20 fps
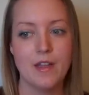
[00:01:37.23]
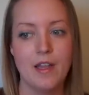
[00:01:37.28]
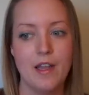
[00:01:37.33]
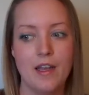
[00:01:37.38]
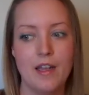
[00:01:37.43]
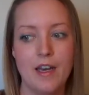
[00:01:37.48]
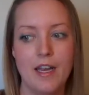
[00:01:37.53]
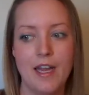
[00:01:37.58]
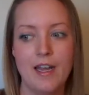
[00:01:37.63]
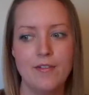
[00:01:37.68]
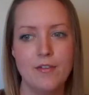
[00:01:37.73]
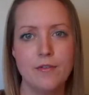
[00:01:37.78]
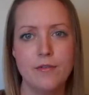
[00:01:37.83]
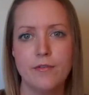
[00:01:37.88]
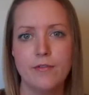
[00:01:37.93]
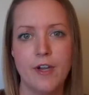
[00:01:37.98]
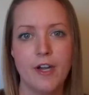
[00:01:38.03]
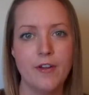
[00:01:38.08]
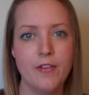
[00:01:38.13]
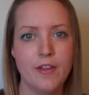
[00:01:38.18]
and I
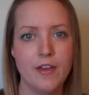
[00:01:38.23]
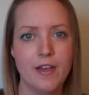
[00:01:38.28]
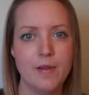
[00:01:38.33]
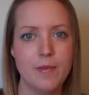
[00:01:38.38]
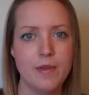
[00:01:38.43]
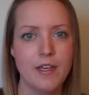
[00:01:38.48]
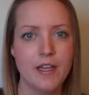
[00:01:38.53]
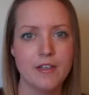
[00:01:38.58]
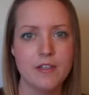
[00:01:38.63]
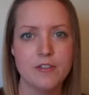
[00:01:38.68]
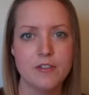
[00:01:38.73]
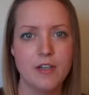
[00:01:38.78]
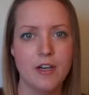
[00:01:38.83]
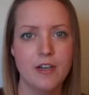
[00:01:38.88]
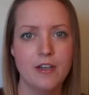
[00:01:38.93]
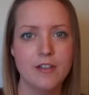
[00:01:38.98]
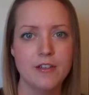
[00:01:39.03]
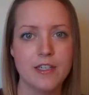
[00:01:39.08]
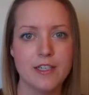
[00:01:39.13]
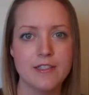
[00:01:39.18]
haven't found that I've been extra
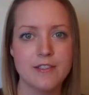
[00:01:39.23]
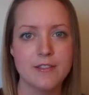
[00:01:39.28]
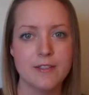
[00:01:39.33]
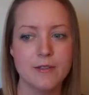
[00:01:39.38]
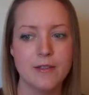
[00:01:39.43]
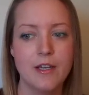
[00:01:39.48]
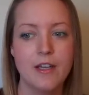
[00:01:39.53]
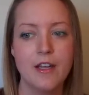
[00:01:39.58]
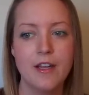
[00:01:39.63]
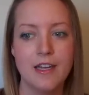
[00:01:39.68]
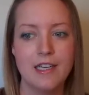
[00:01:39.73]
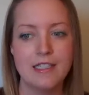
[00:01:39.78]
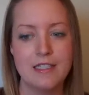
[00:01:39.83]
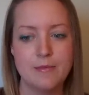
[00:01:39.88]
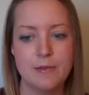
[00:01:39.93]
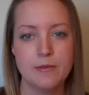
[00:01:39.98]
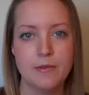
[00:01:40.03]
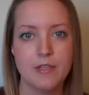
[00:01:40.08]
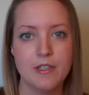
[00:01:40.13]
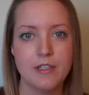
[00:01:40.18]
hungry so
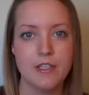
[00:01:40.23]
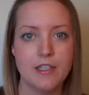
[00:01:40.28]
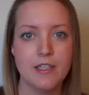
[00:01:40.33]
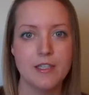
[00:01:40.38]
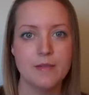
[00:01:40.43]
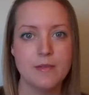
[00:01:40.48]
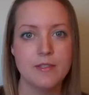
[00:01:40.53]
that's been really good.